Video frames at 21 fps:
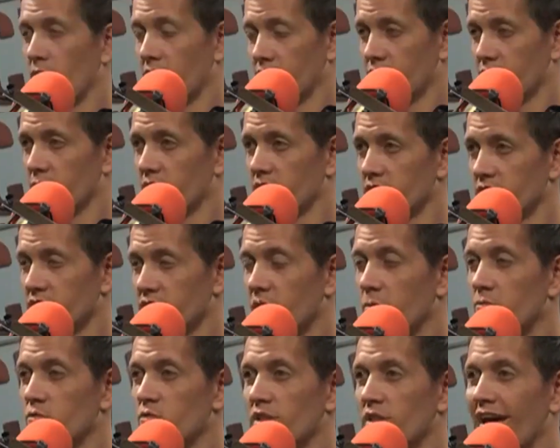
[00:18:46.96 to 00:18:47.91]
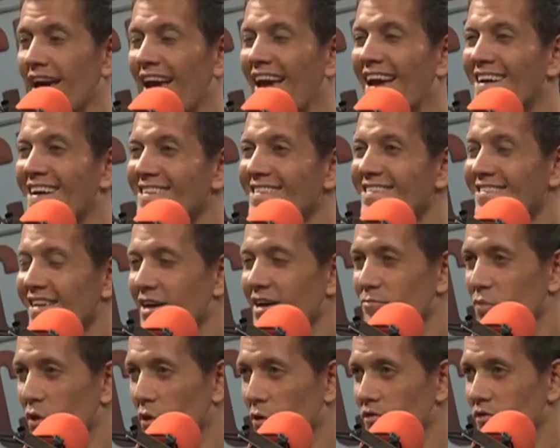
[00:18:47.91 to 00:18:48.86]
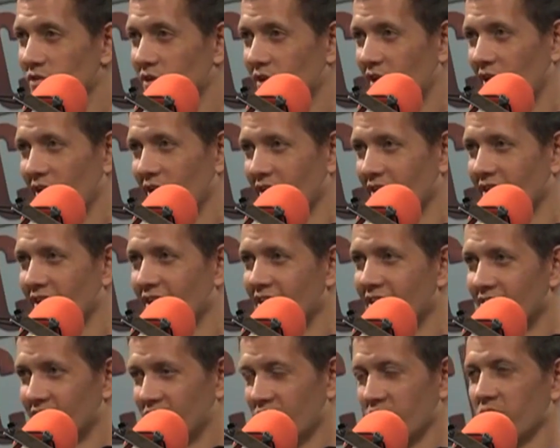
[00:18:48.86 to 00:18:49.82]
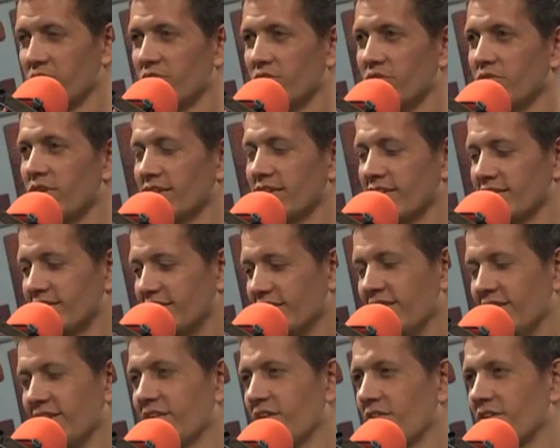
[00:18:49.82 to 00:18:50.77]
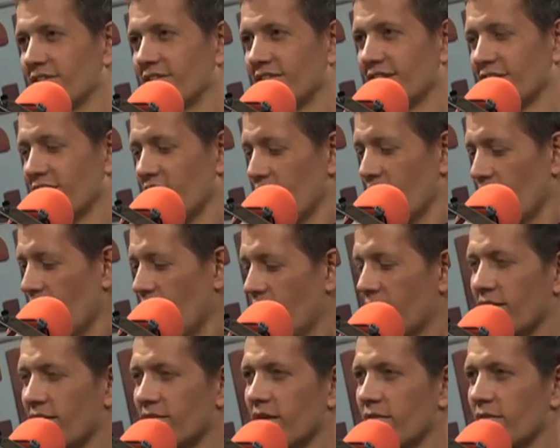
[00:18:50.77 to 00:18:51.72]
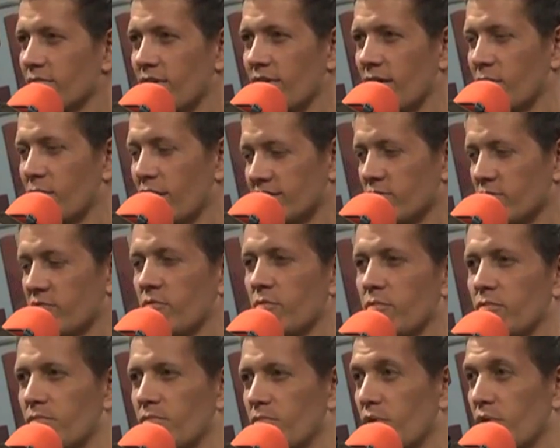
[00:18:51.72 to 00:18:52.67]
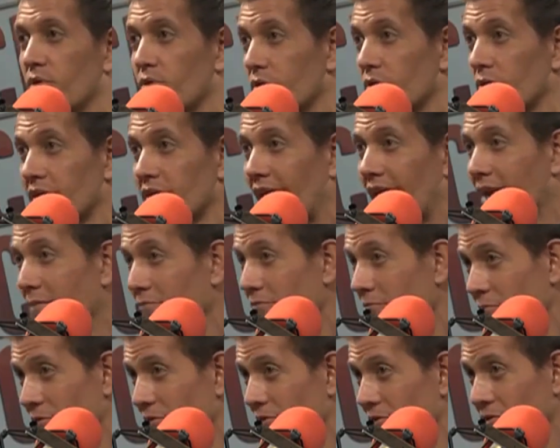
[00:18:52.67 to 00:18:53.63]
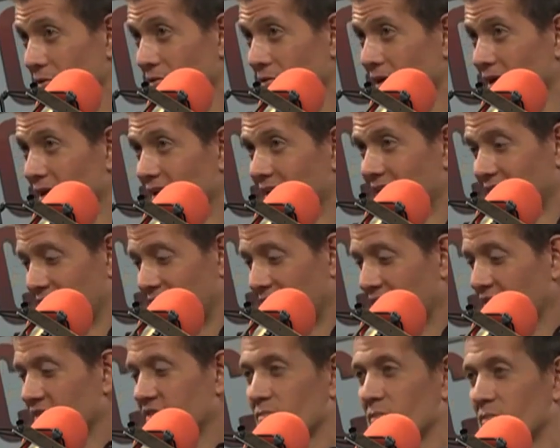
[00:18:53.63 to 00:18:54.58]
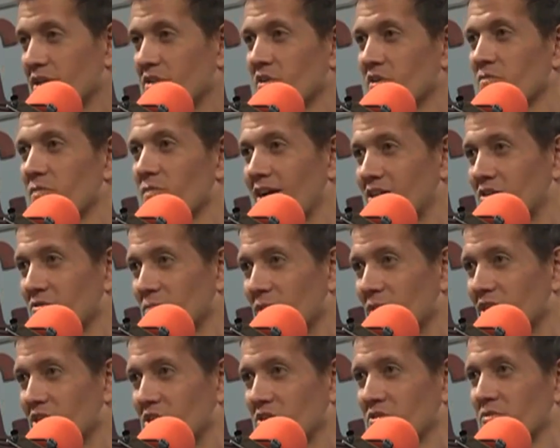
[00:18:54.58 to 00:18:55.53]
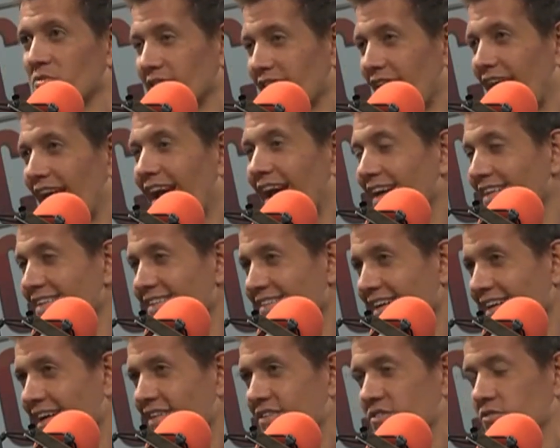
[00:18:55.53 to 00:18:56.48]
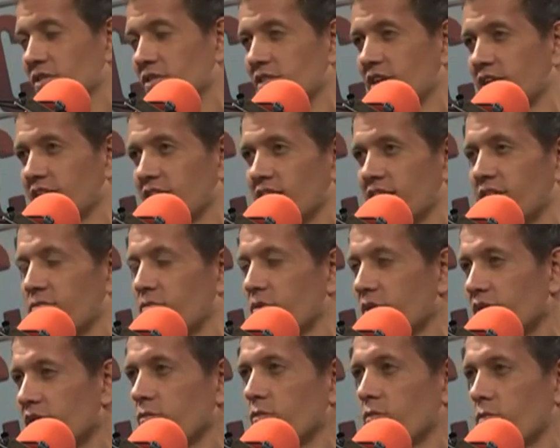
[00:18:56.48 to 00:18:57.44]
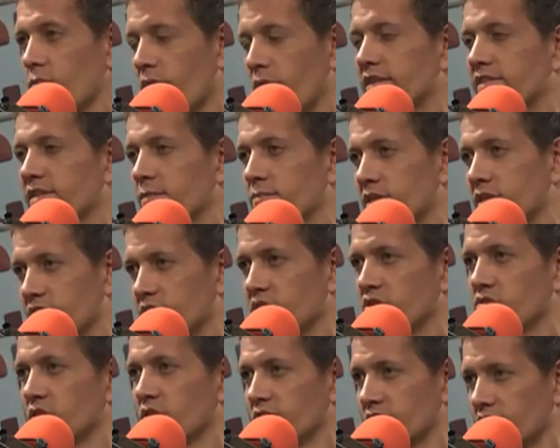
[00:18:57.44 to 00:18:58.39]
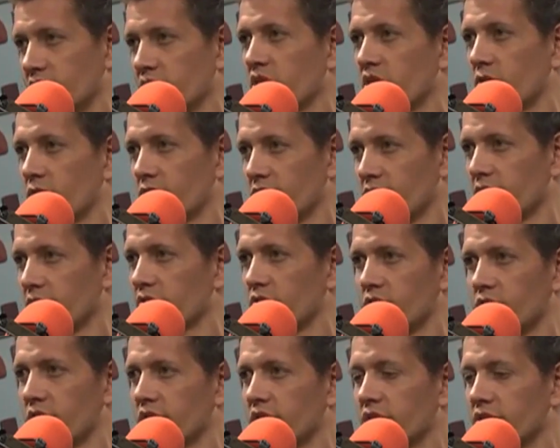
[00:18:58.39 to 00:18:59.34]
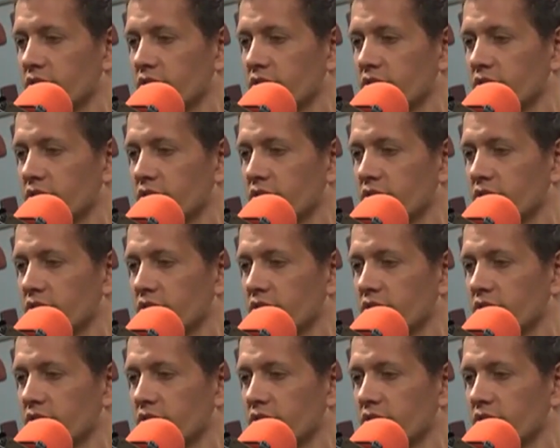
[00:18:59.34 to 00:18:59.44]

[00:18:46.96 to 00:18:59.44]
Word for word: from us comes with a hand signed postcard. So you, you get to see, you know, it's like, oh, wow, I, I bought something from Peru, came from Peru, and here's a picture of Machu Picchu with a hand sign. So it's like it really wakes up this interest in going to going it to the really